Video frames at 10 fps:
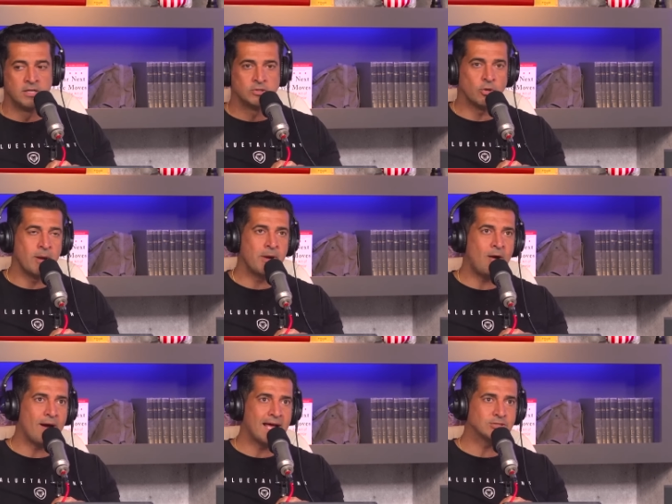So remember how
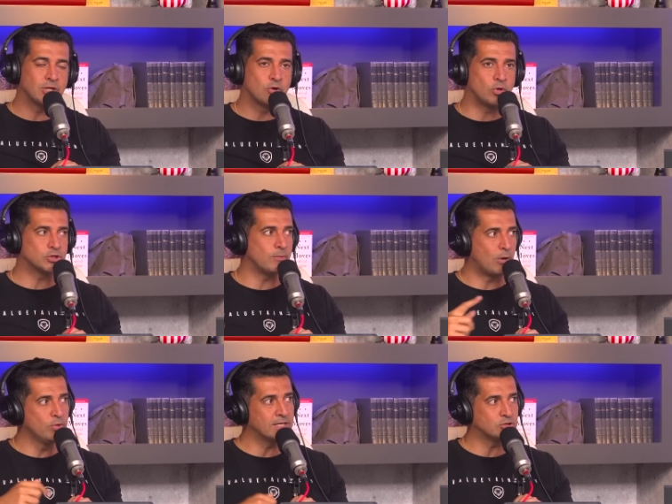I asked you the question about
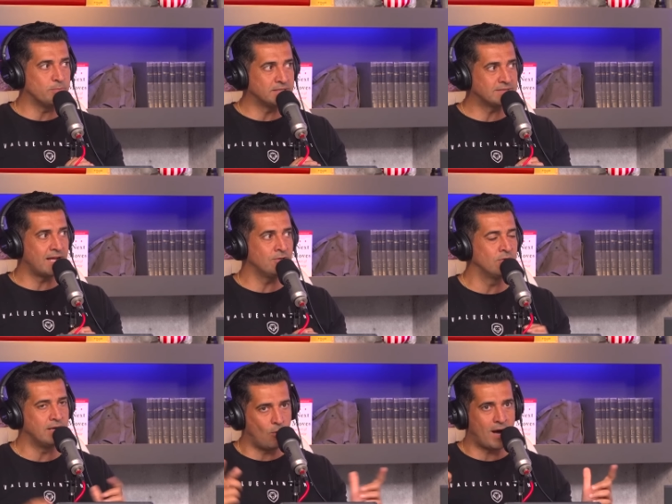who gets the best out of you?
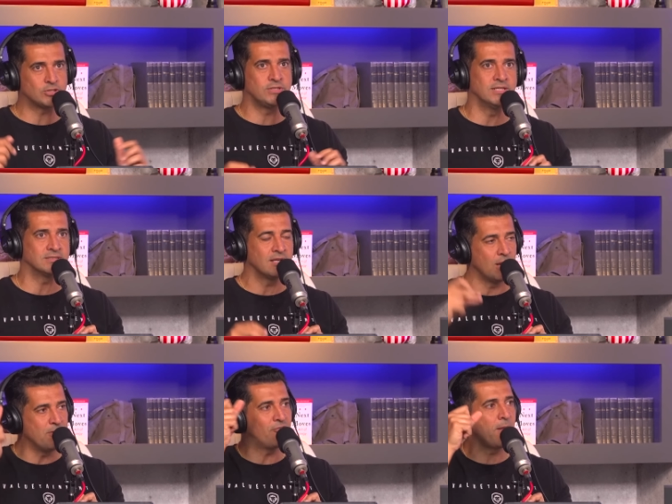Now watch this. Let
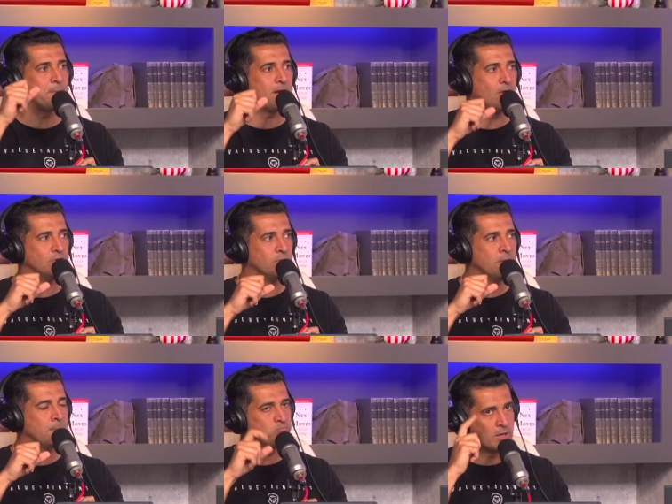me flip it on you.
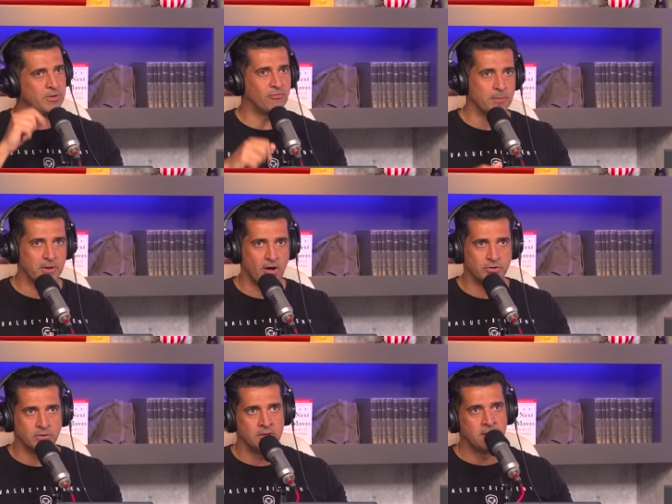Let me flip it on
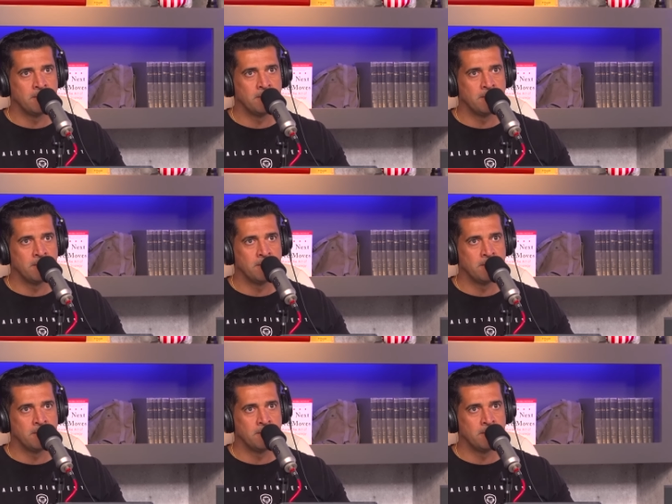you.